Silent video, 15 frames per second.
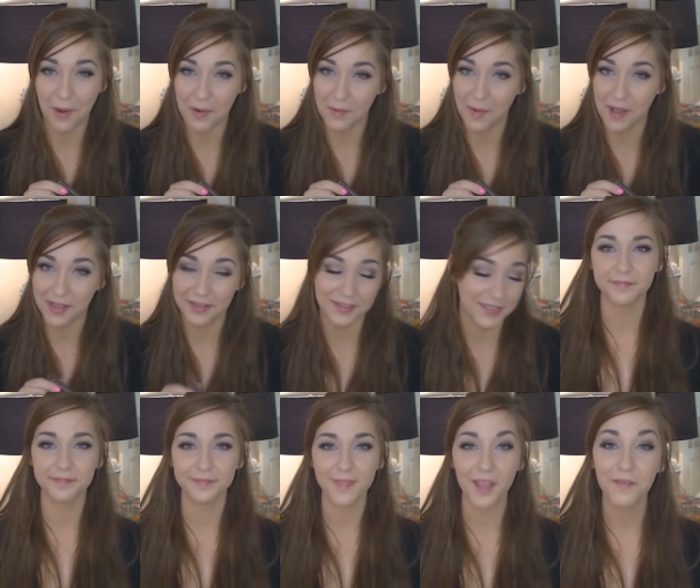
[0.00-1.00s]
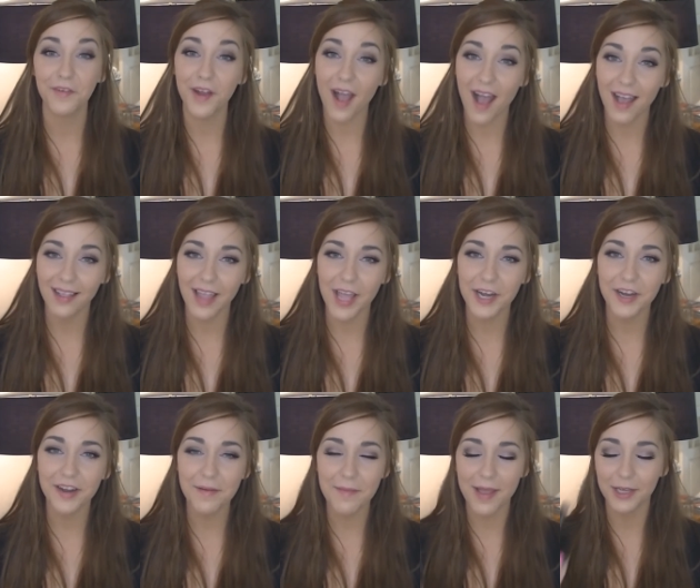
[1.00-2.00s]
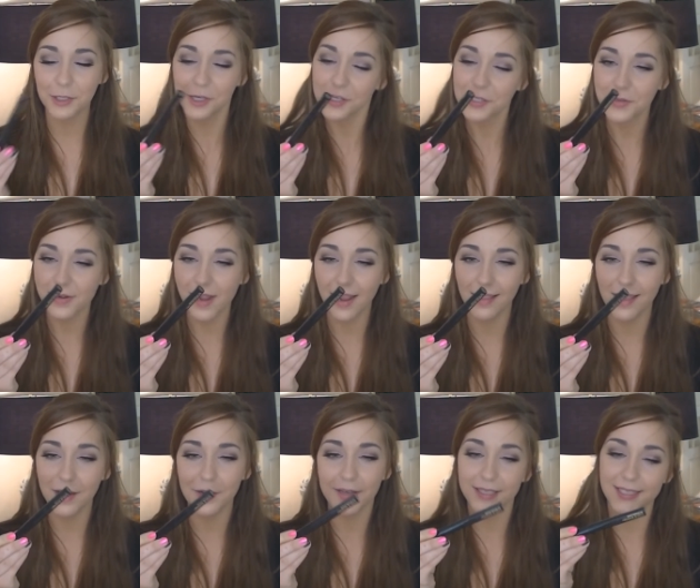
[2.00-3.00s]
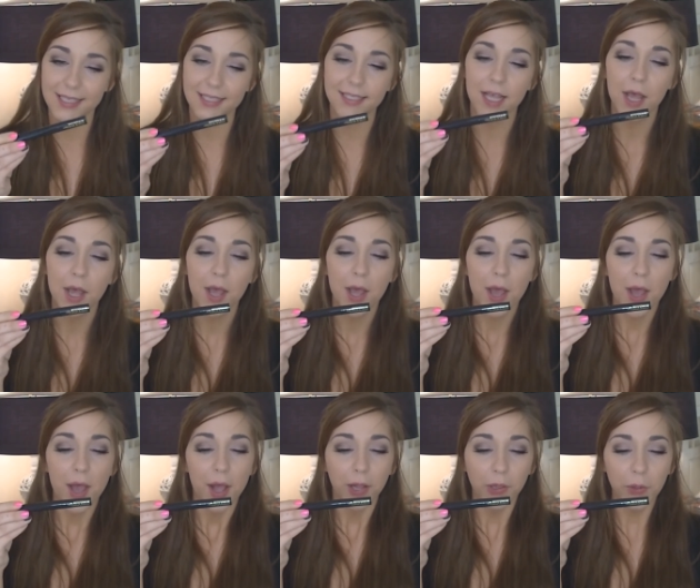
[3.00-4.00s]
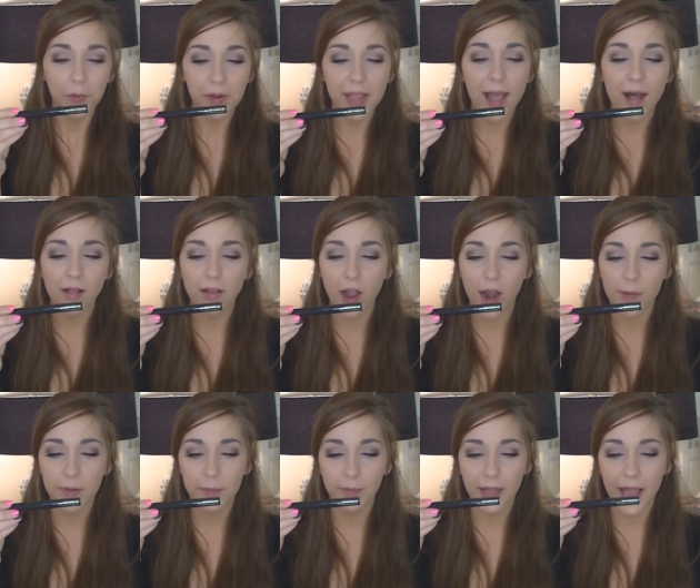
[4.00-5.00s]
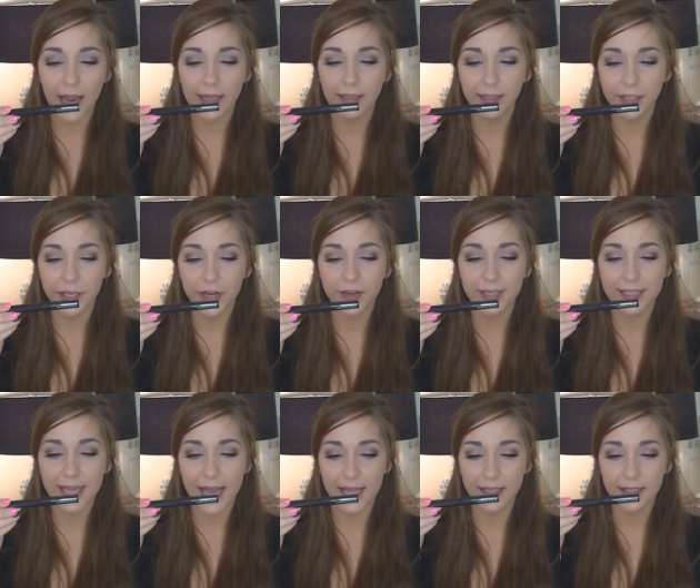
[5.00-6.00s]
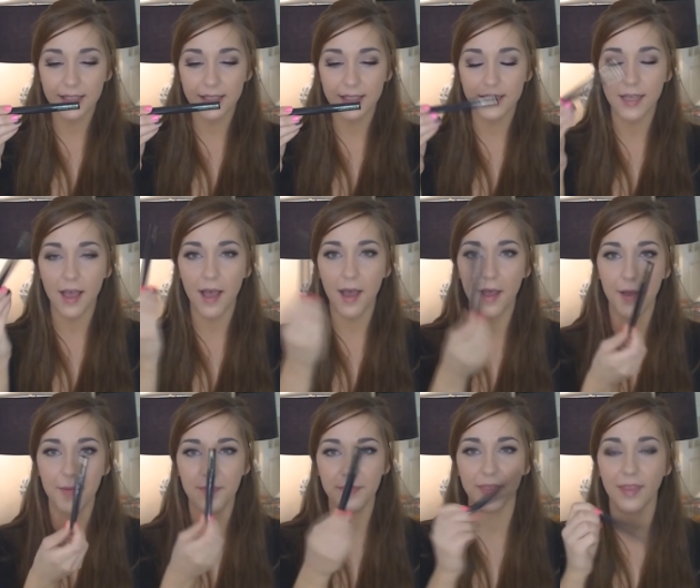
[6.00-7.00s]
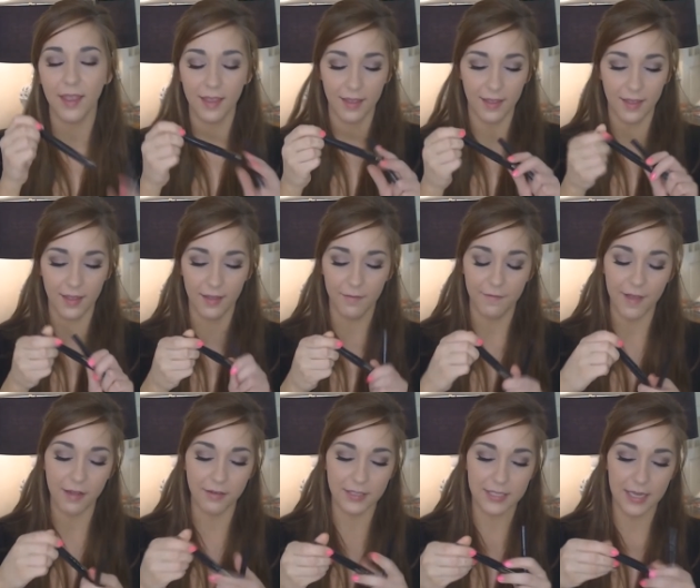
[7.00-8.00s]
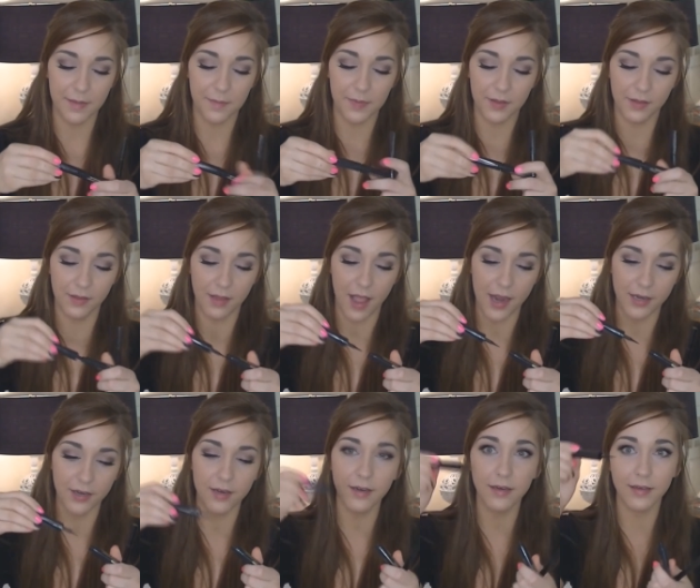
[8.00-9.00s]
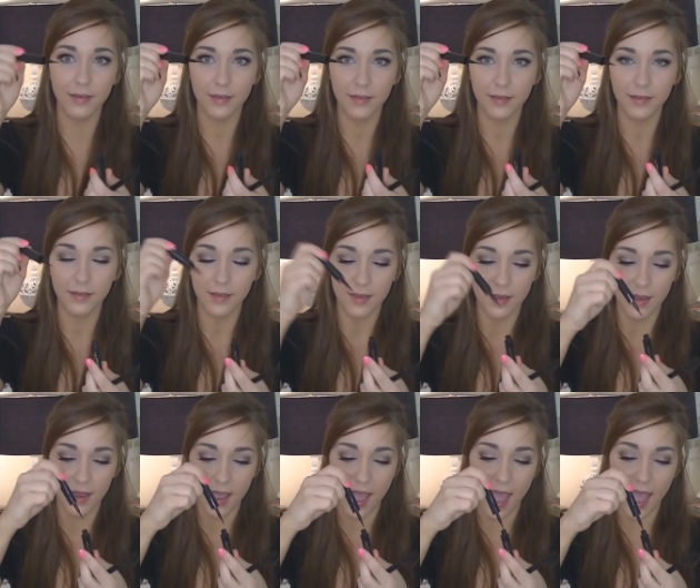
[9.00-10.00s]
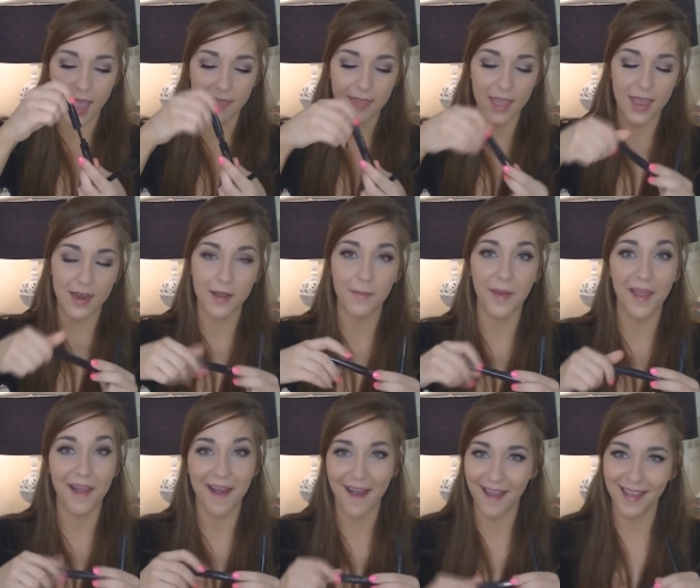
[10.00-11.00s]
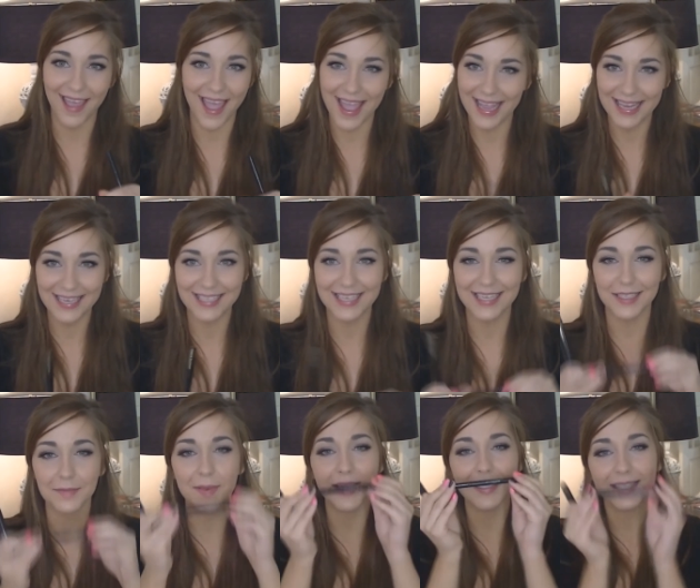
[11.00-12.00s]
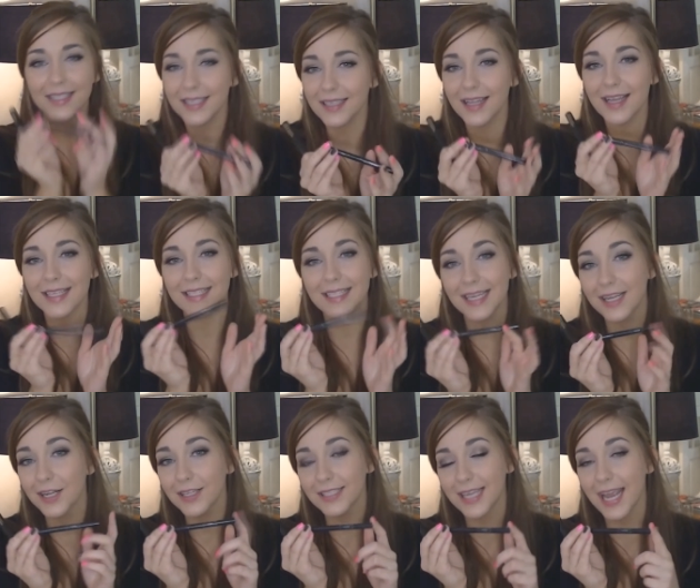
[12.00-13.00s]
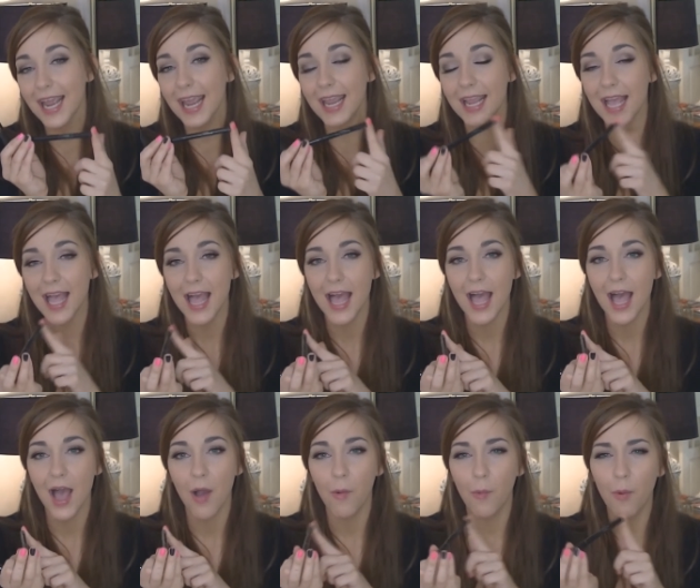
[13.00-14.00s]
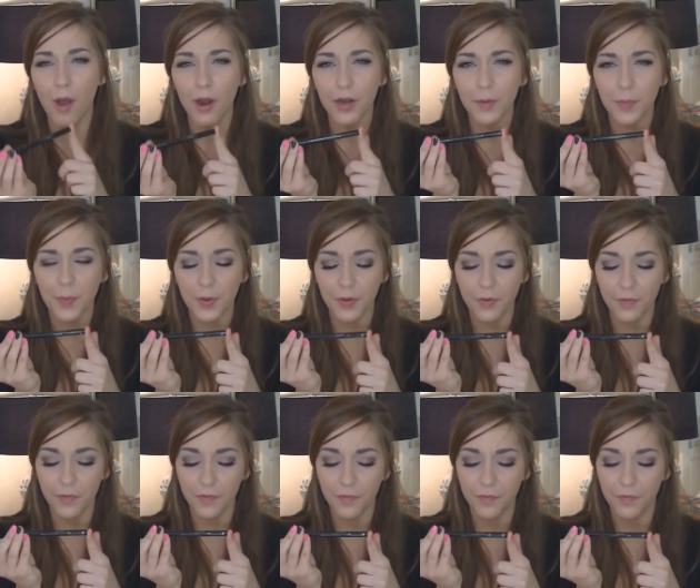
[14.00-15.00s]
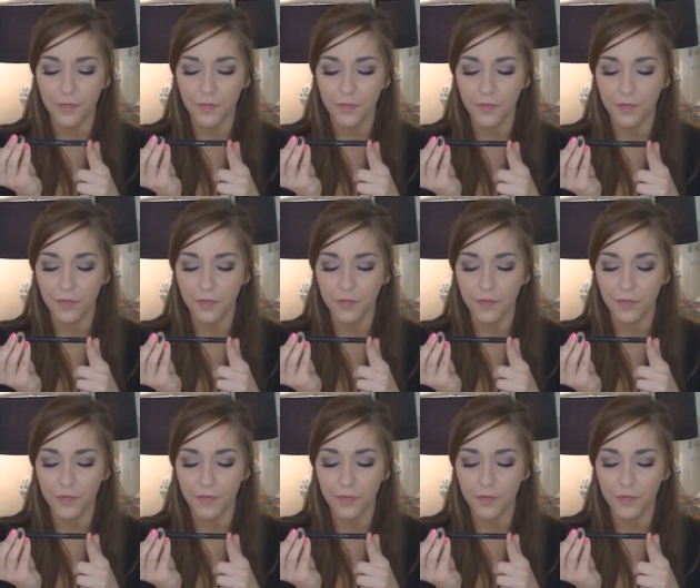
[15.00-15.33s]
Wet n Wild. For eyeliner, my drugstore eyeliner is this L'Oreal Carbon Black Linear Intense Felt Tip Liner. And then my high end is my Stila Stay All Day Waterproof